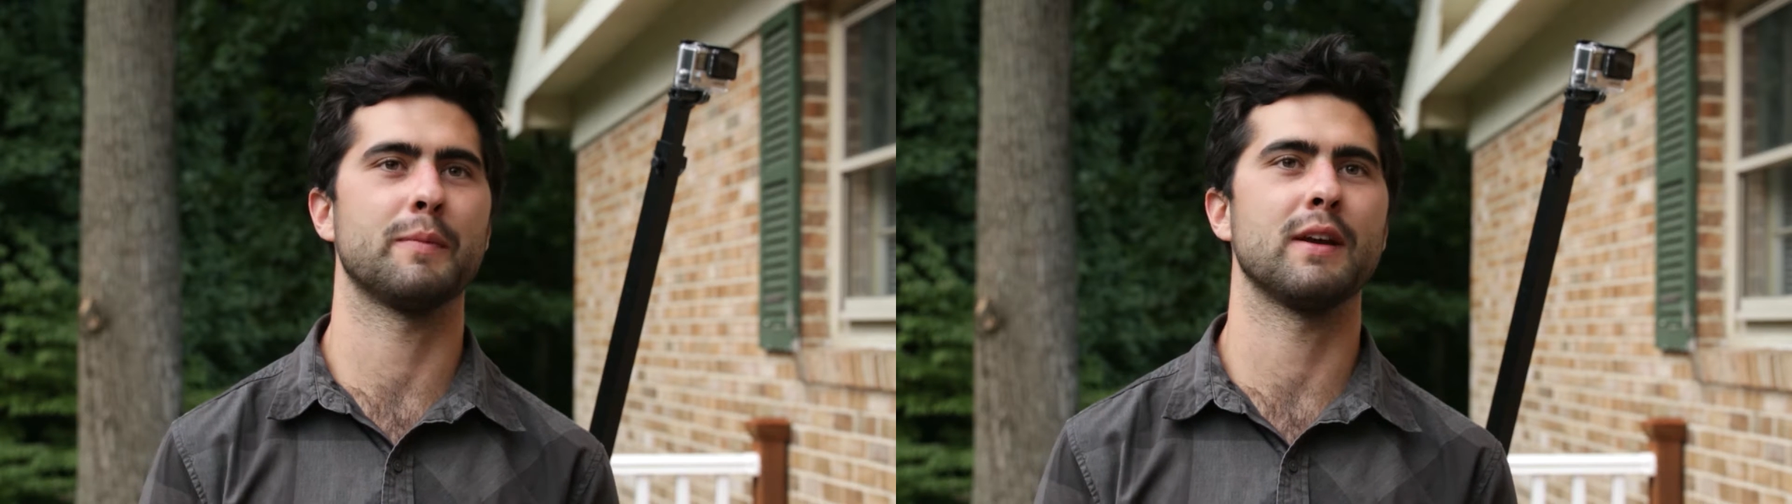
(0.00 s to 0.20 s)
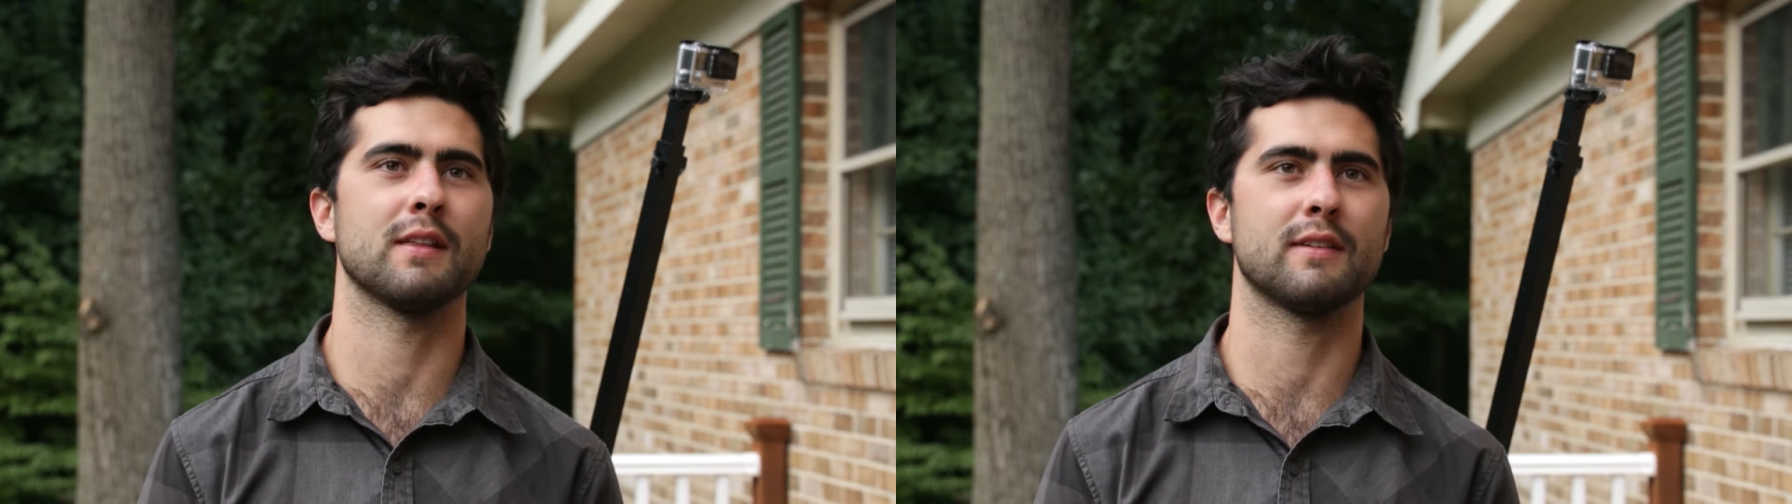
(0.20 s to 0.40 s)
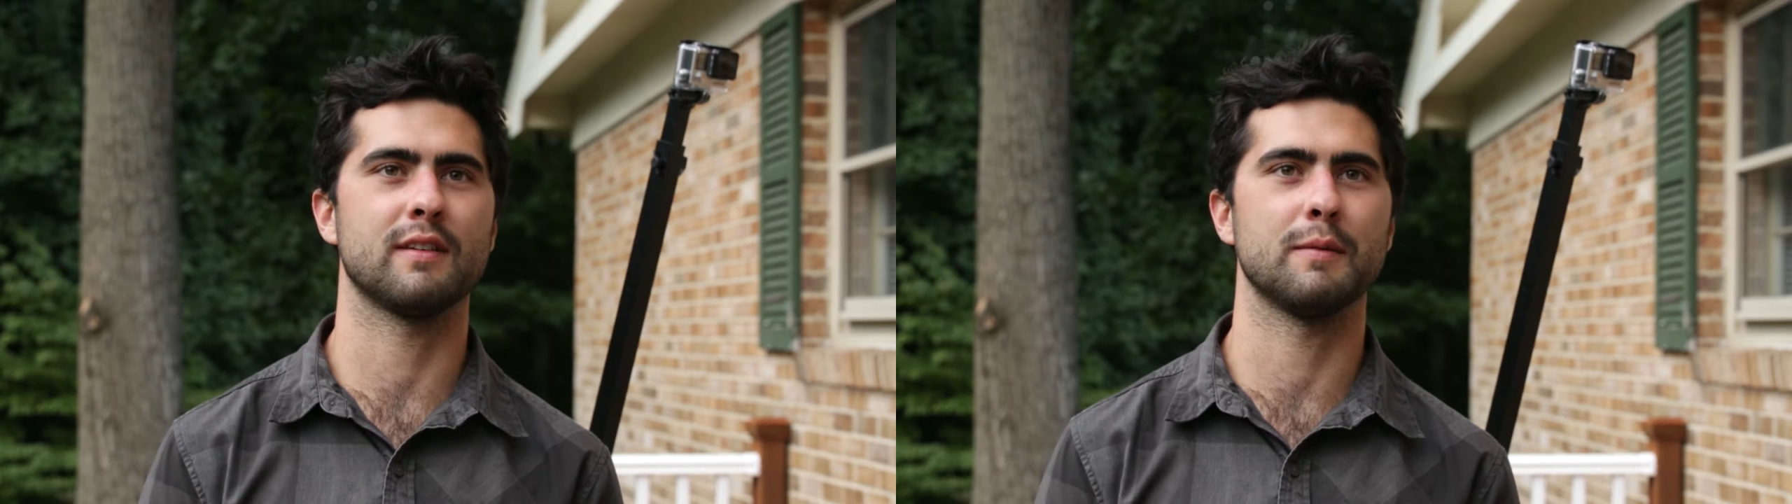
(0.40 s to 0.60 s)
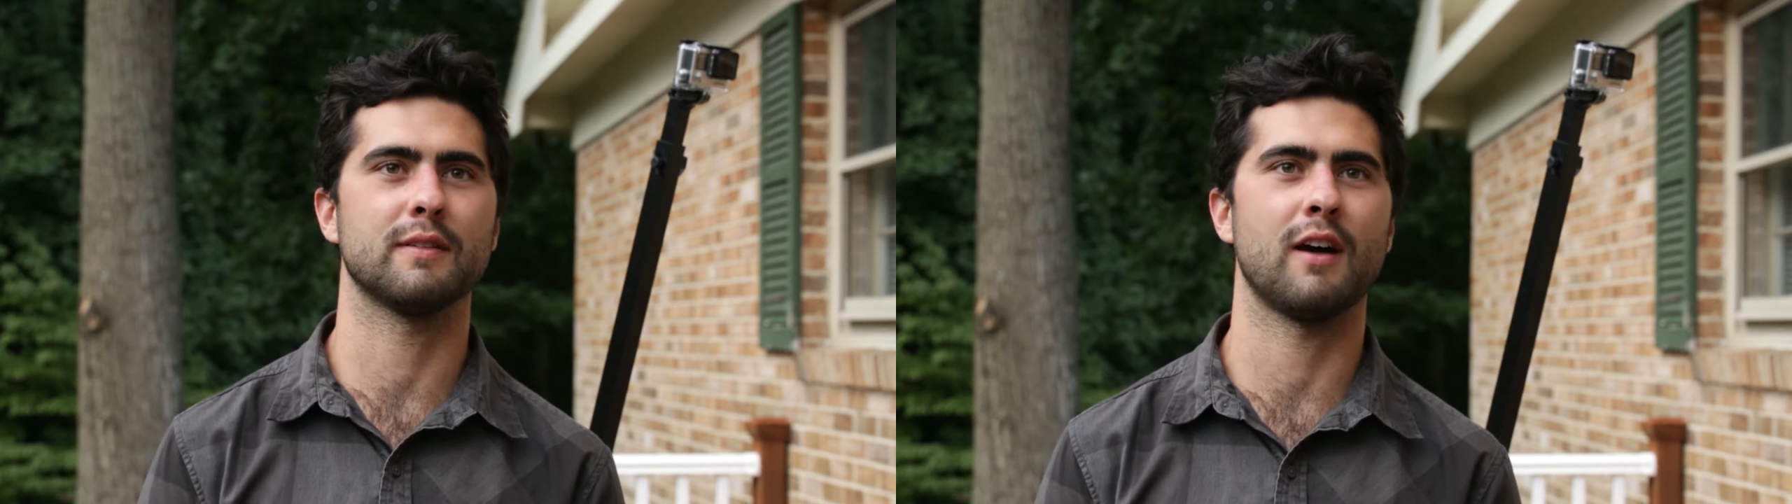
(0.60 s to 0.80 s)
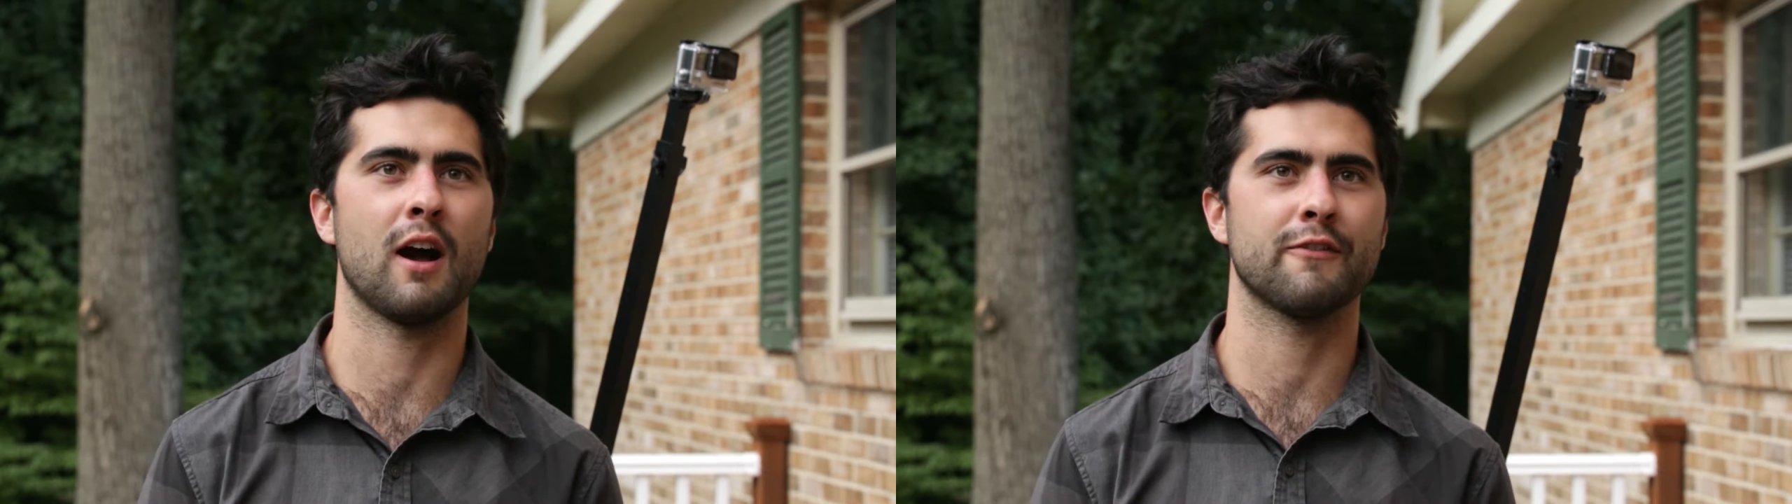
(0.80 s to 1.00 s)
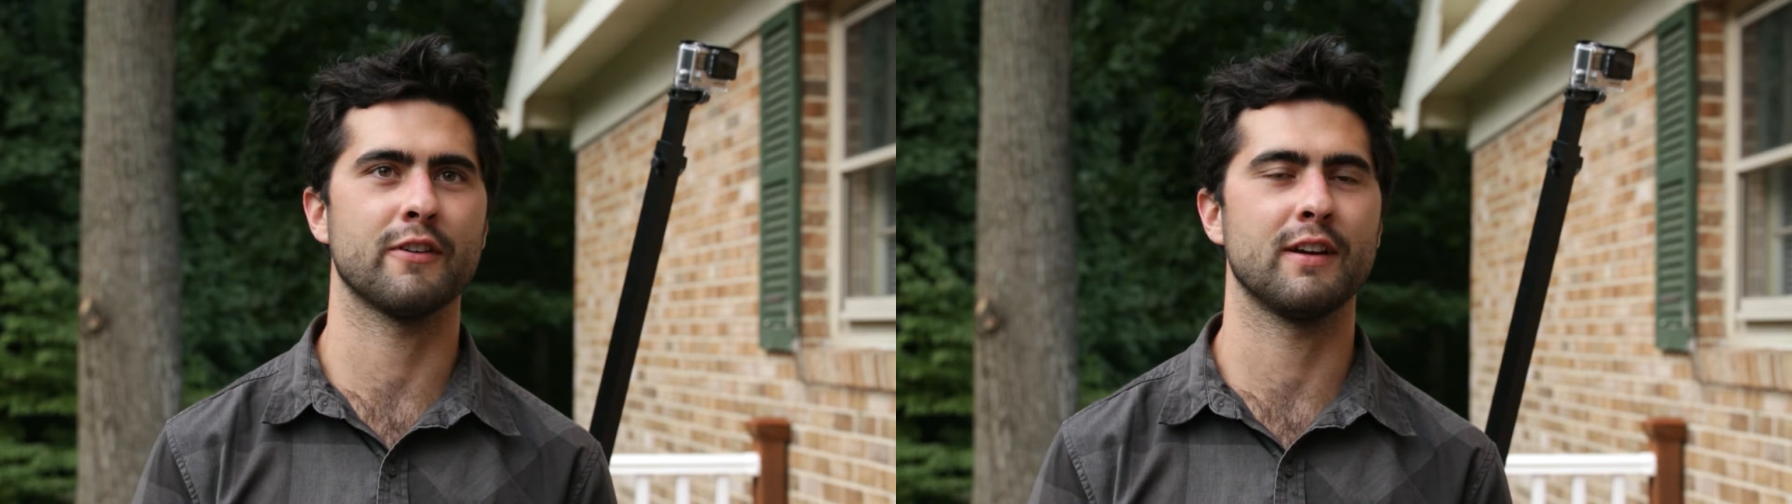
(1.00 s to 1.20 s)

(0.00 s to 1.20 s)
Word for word: being the cinematographer,